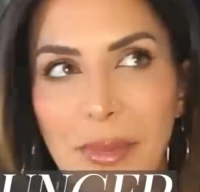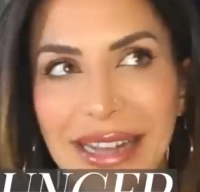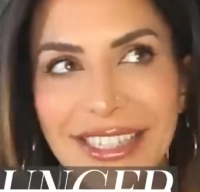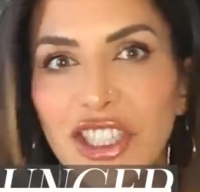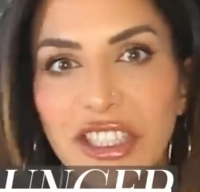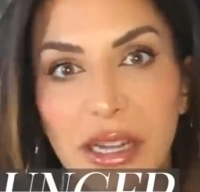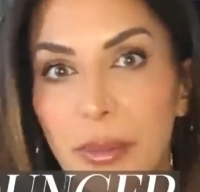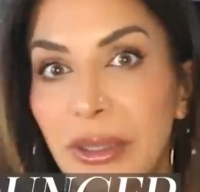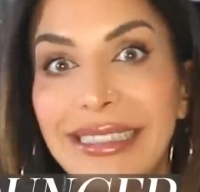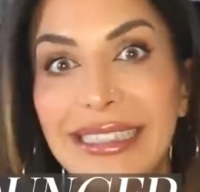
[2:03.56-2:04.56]
messaging is
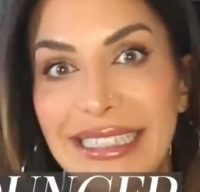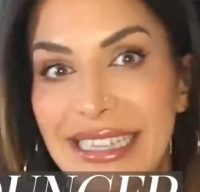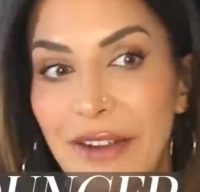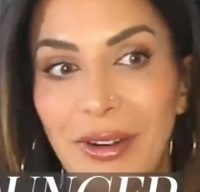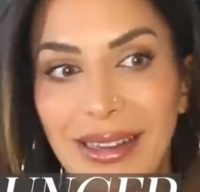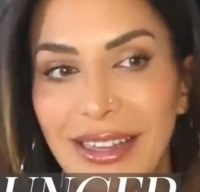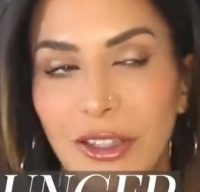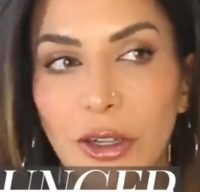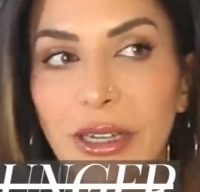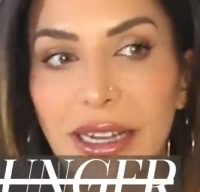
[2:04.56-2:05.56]
completely different than
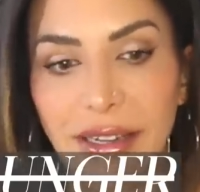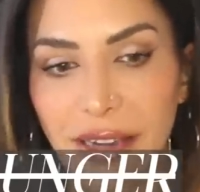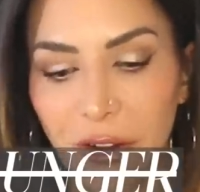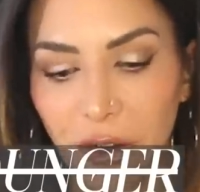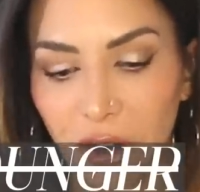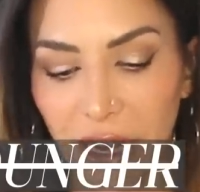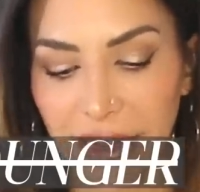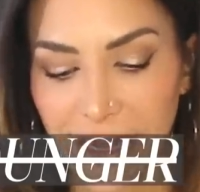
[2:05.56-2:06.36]
looking younger. And